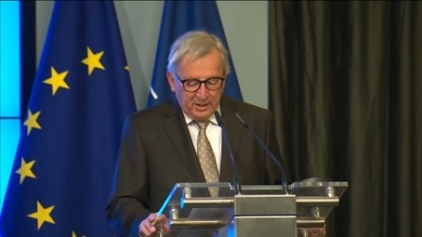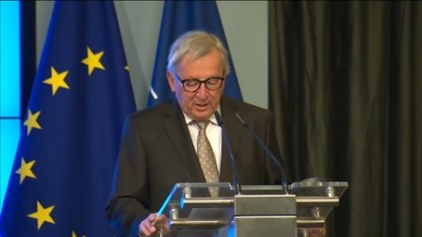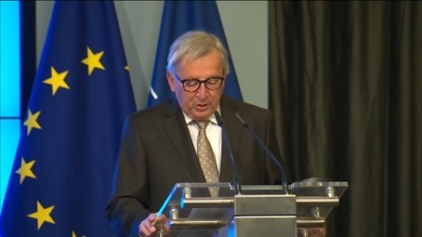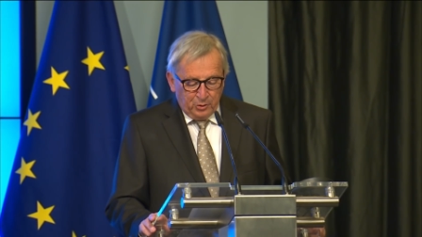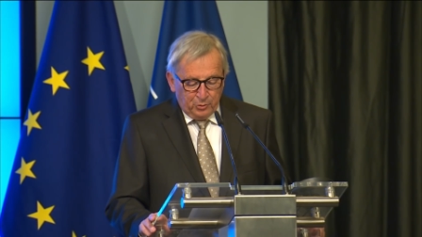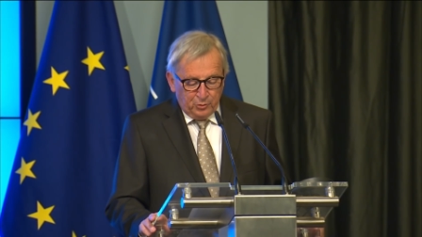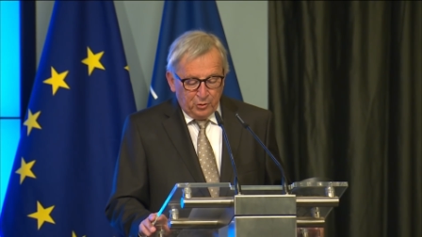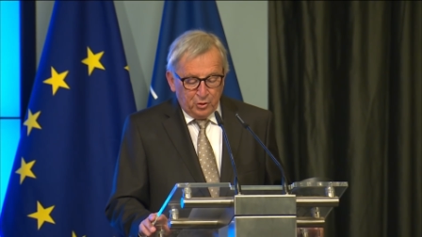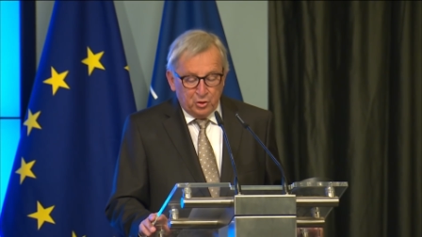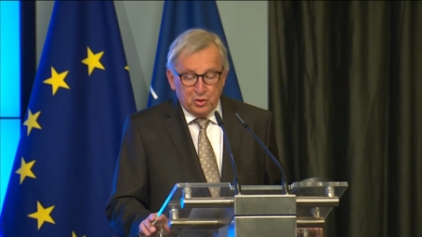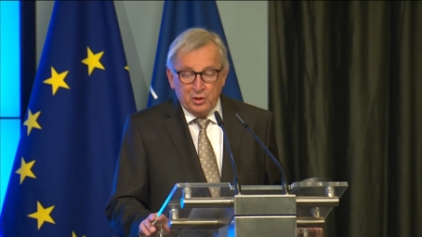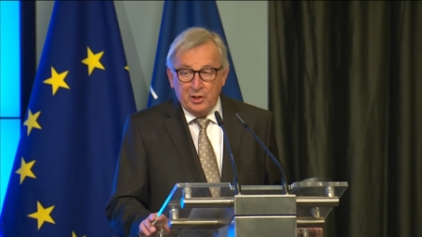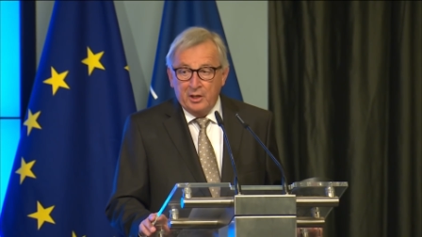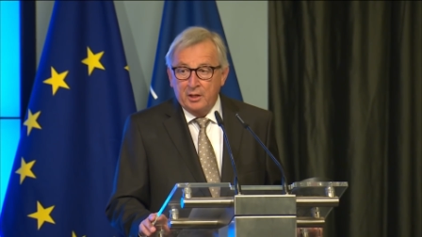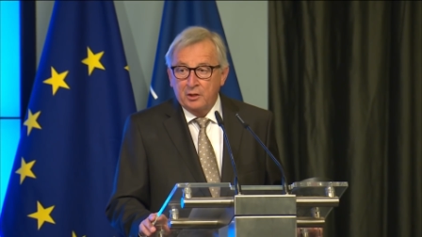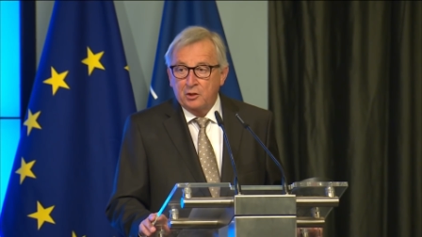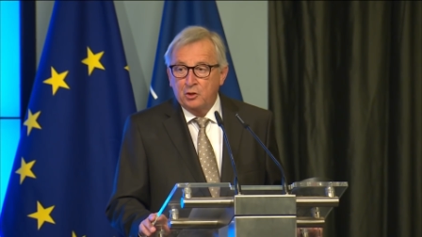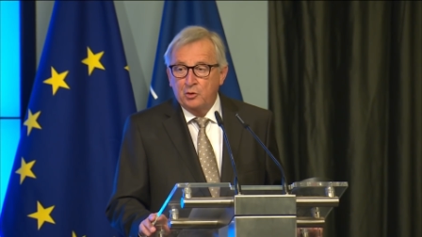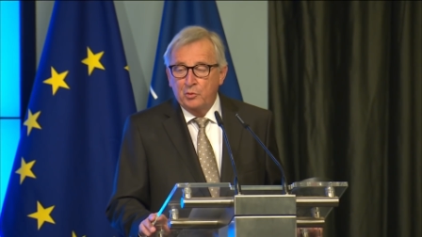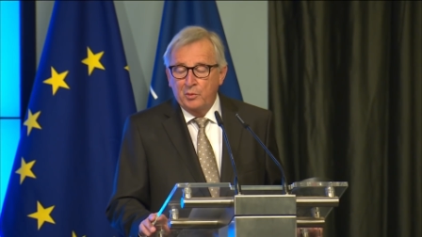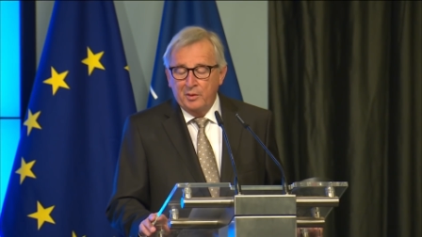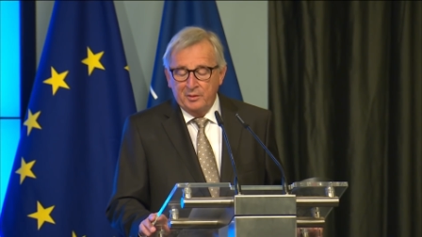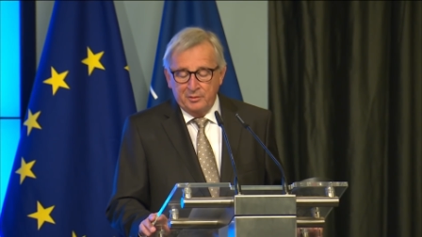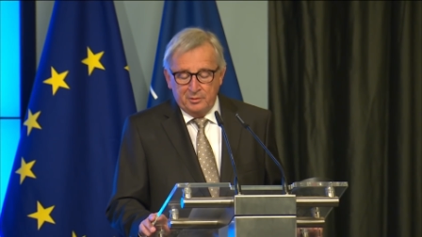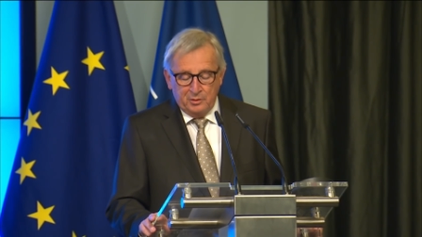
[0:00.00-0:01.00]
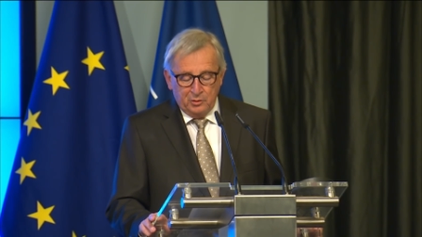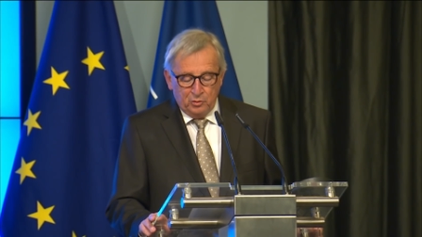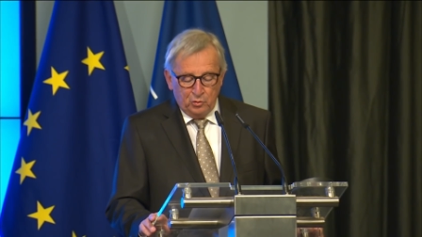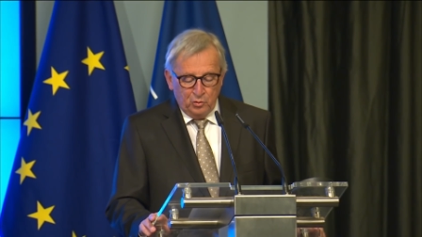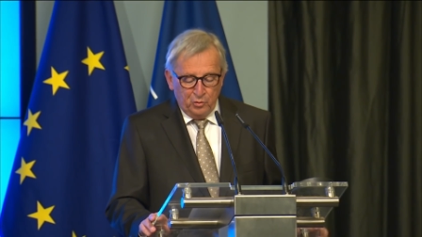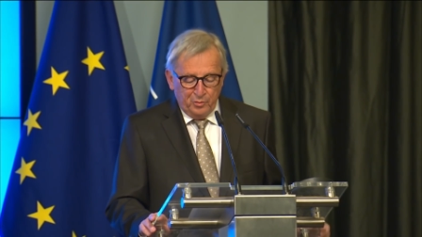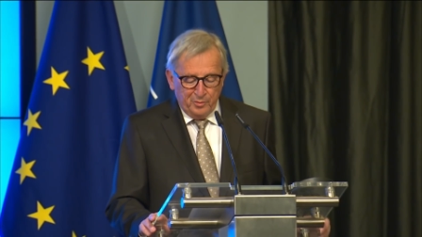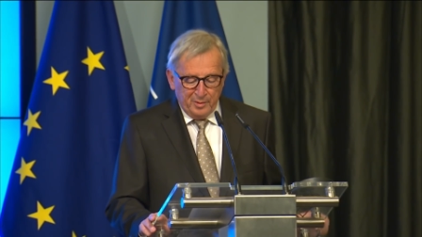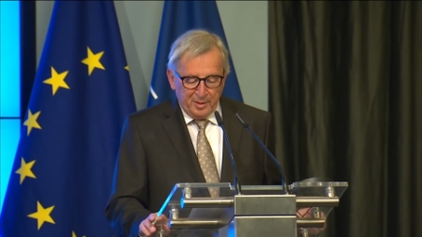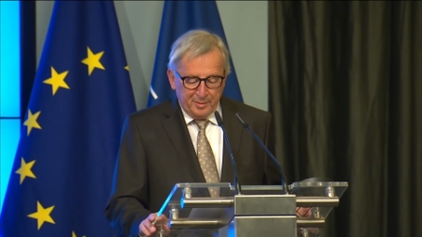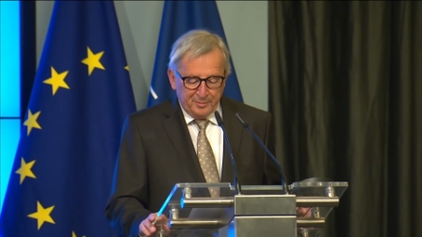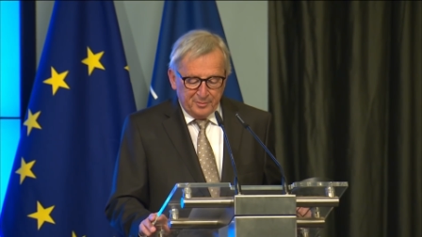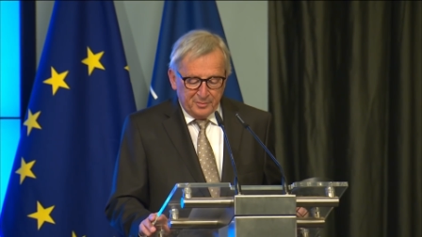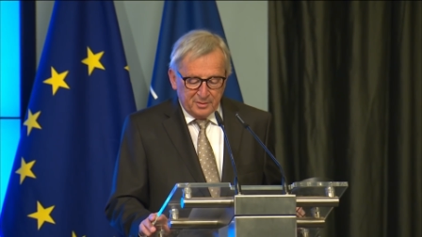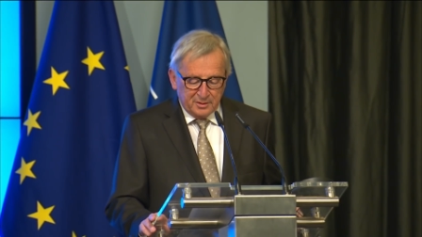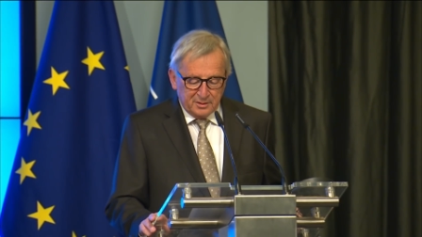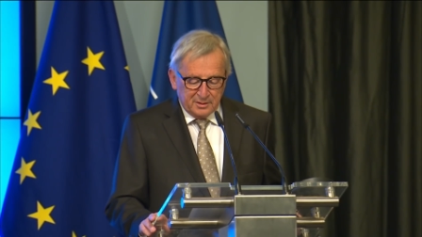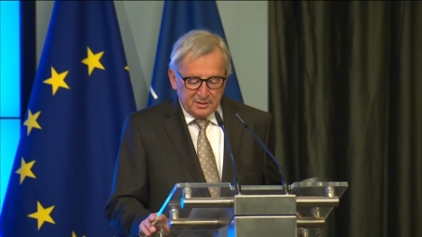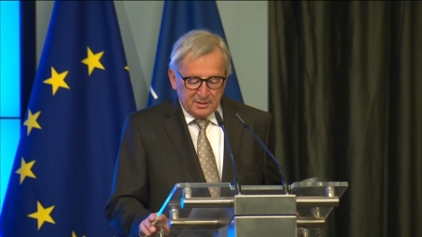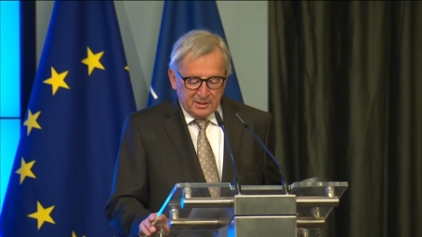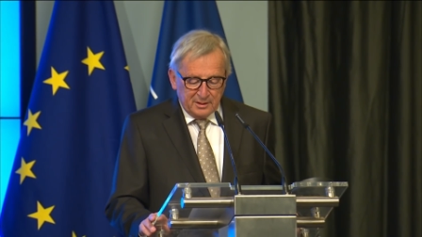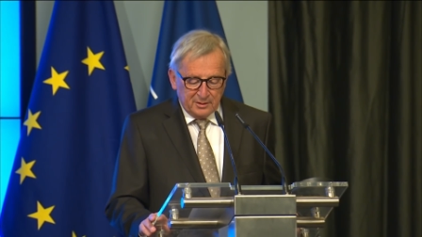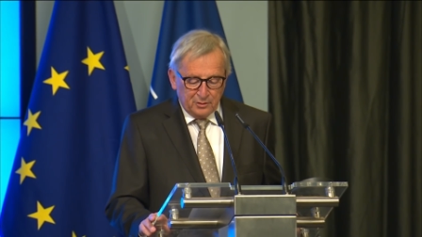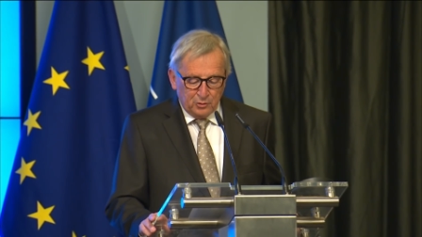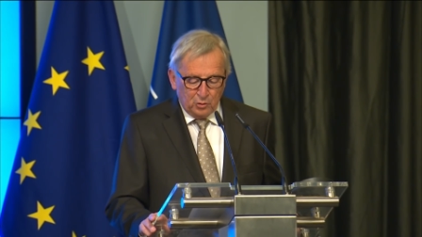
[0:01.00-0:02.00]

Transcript: We share 22 members and